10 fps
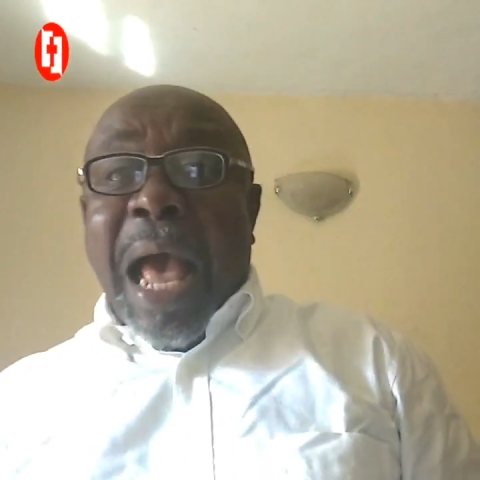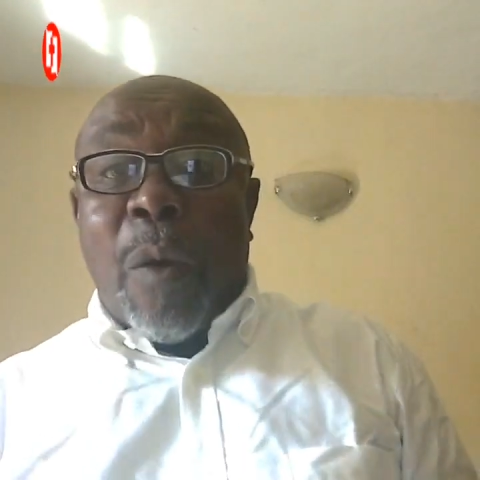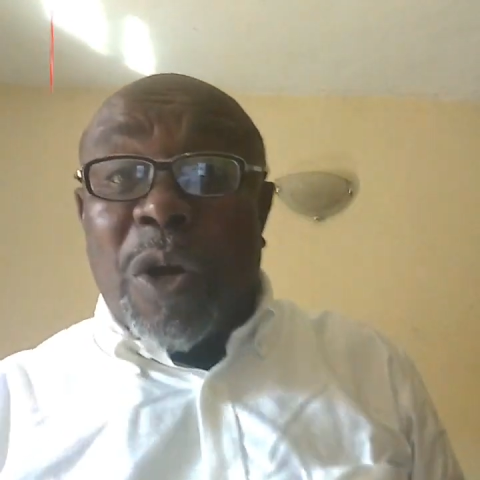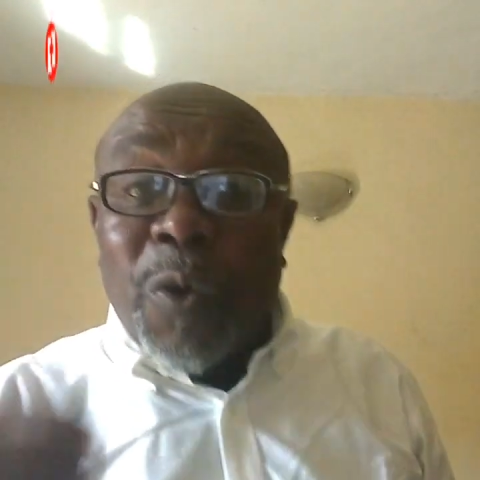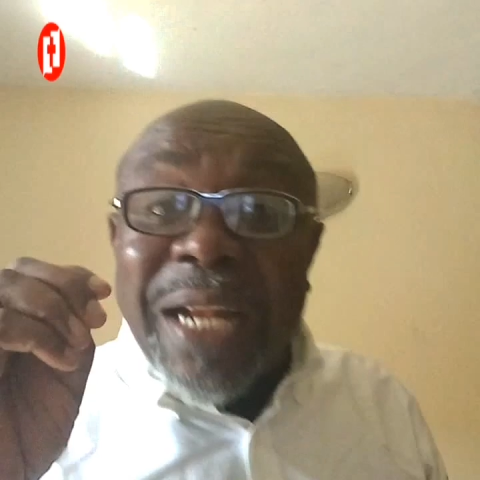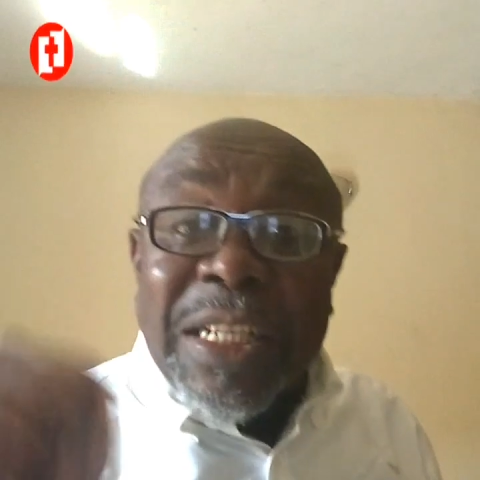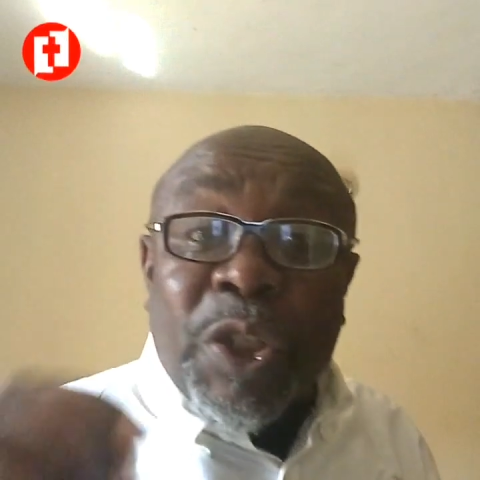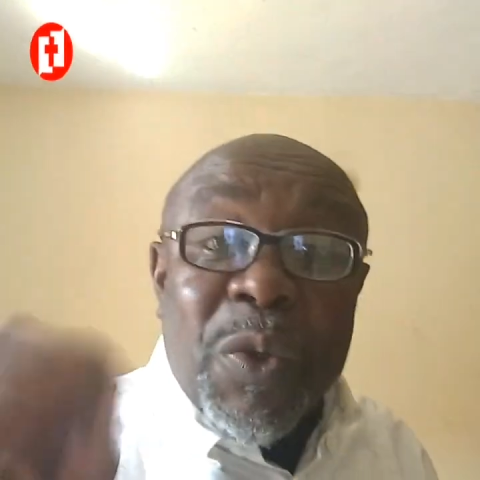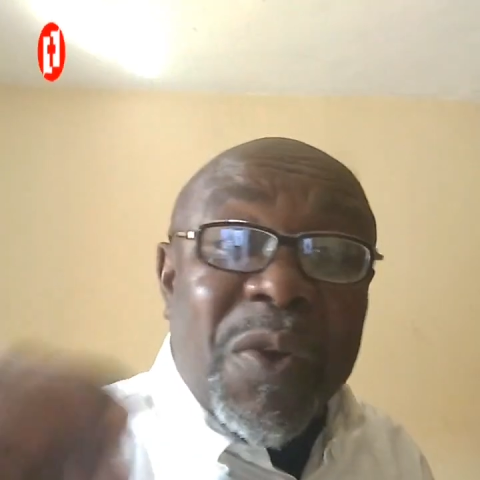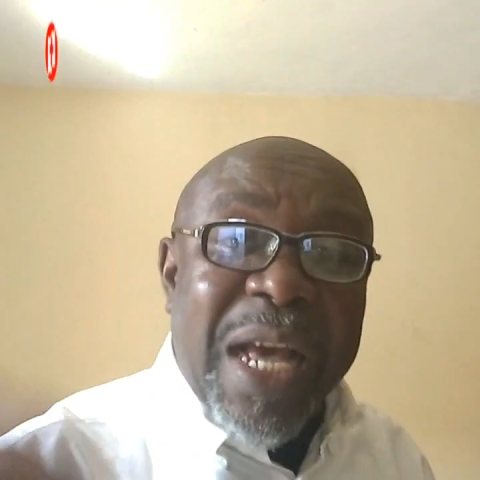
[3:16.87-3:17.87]
I want to let
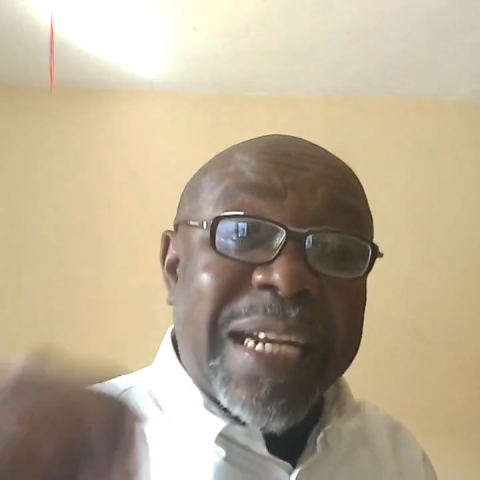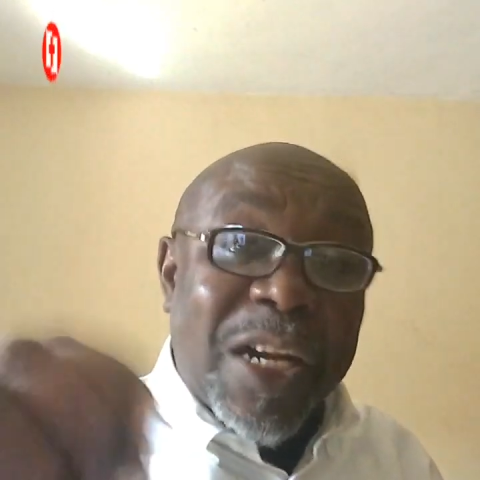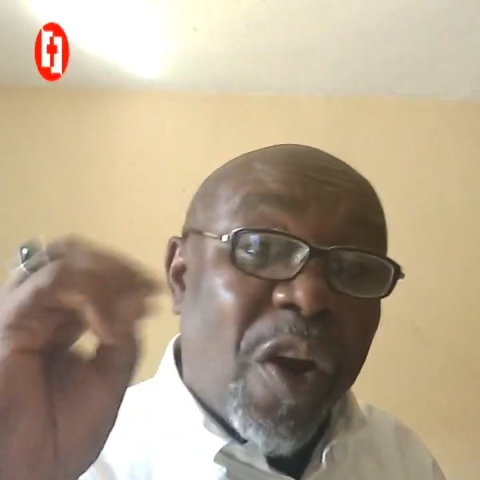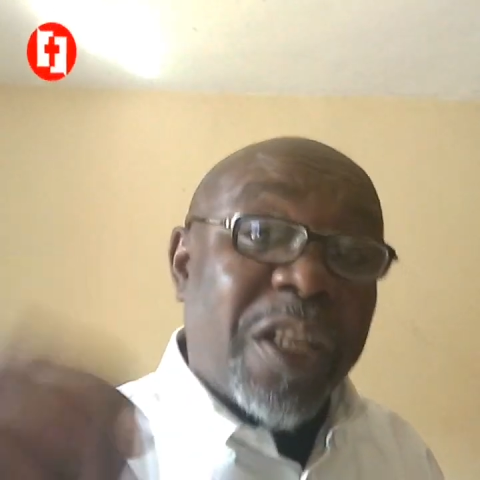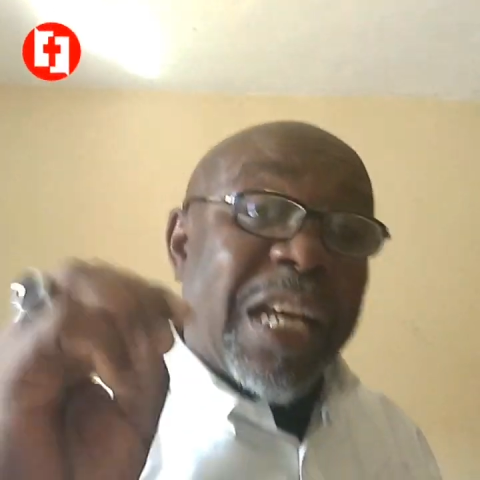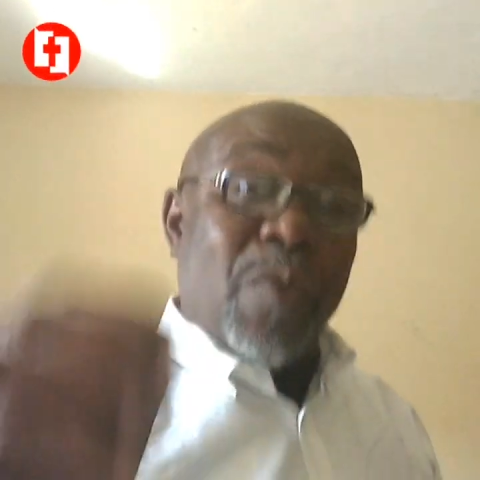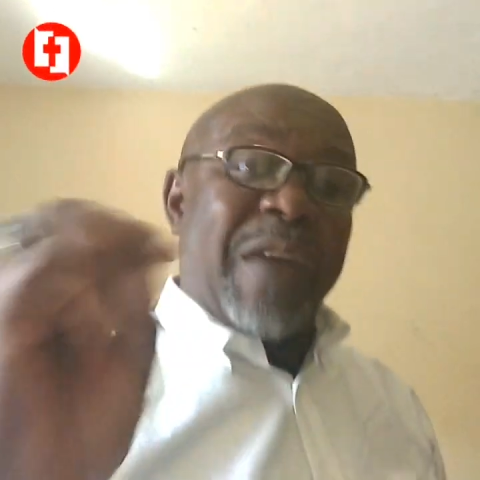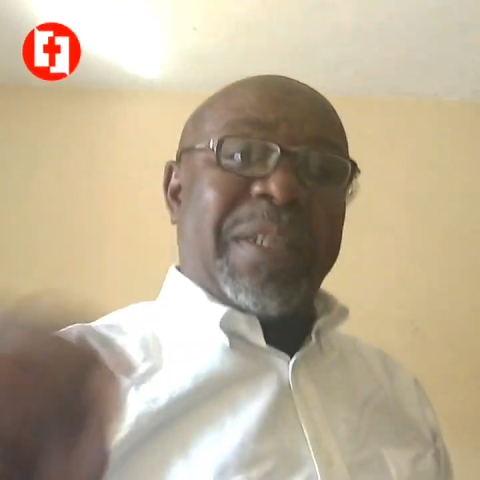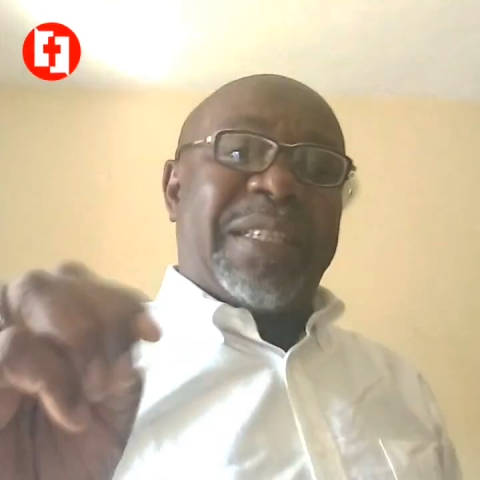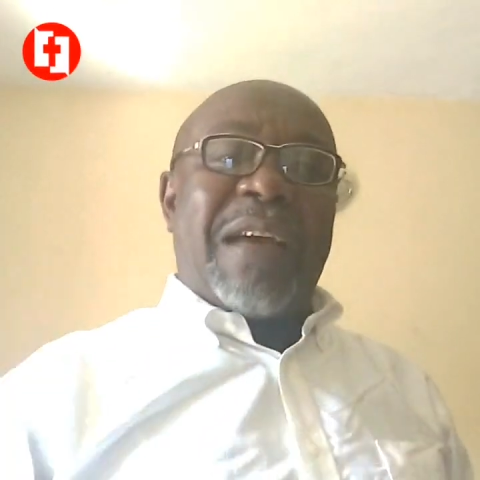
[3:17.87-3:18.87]
you know that the God that you have
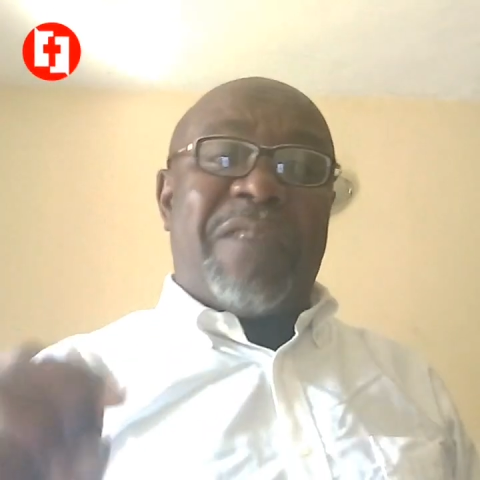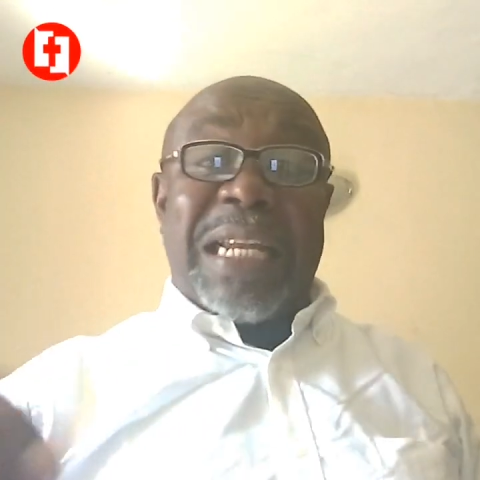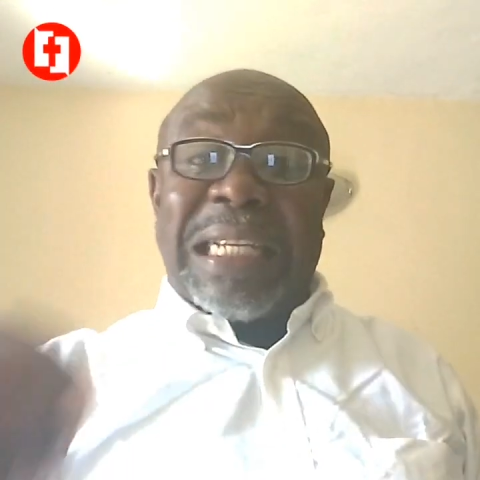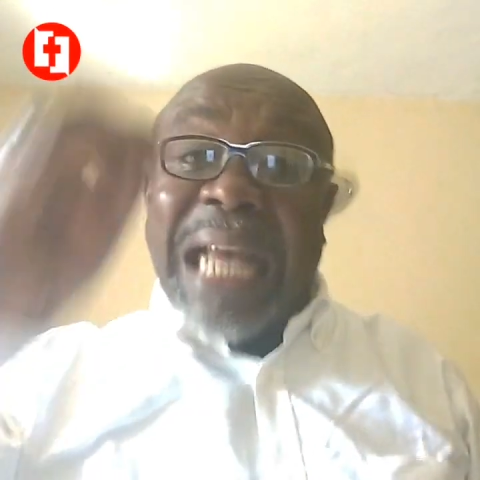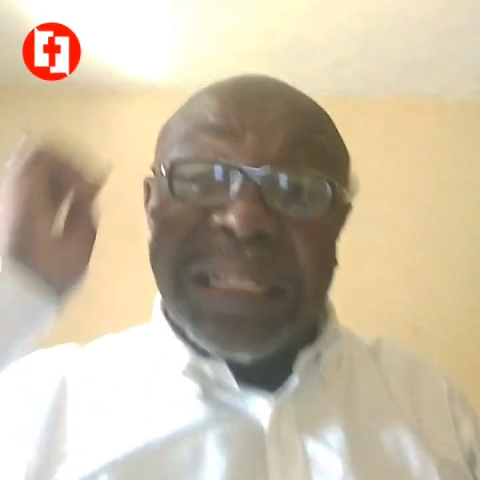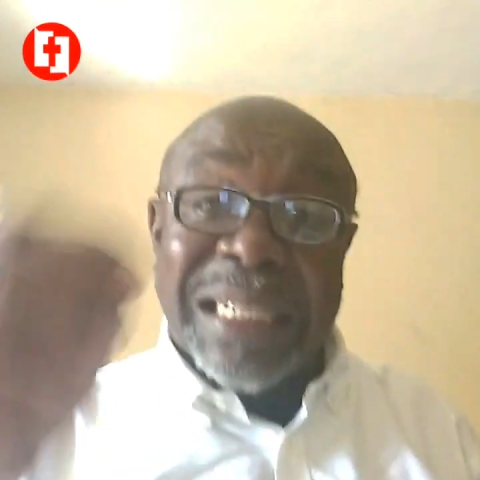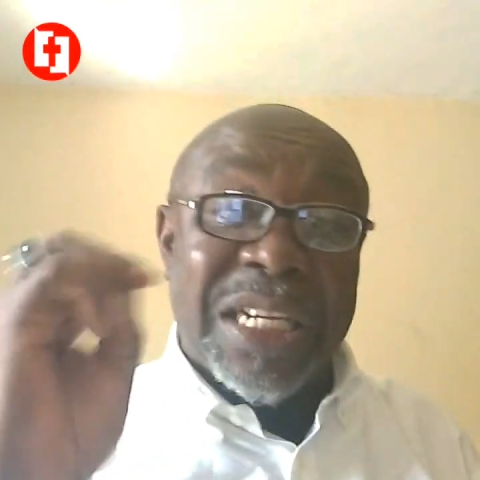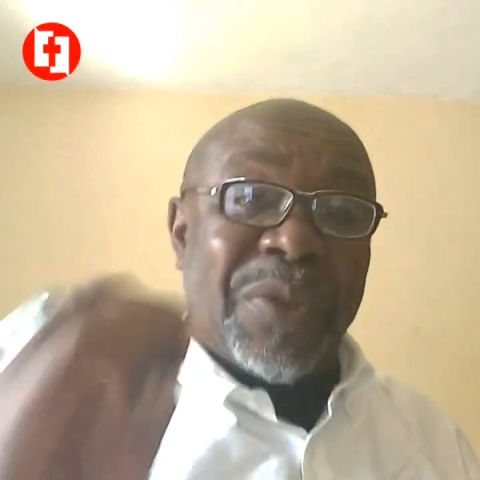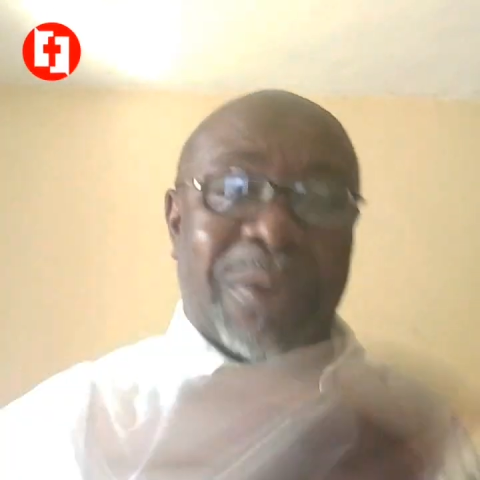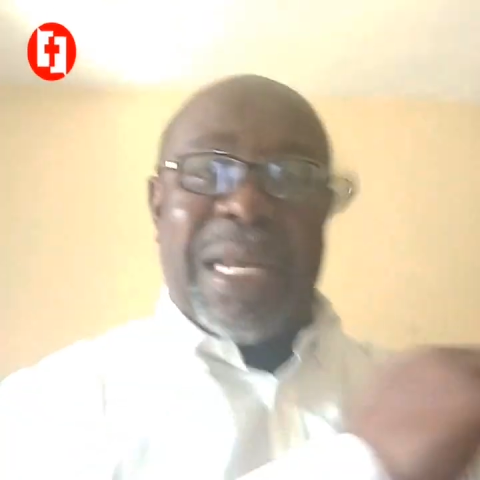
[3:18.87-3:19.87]
been serving is answering
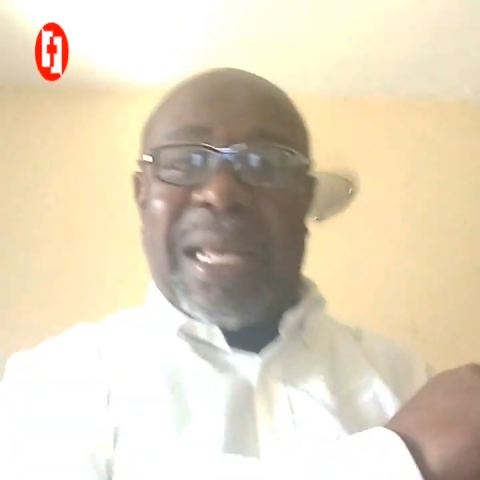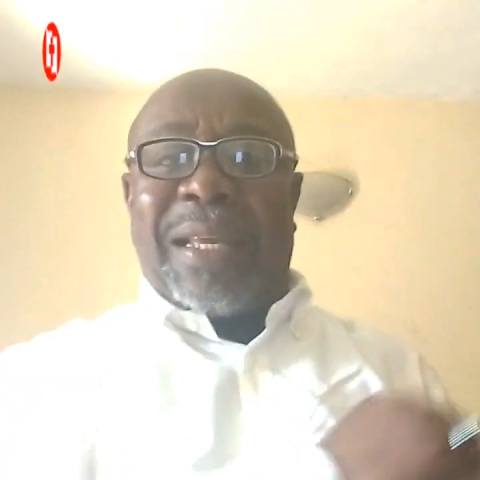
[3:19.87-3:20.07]
you today.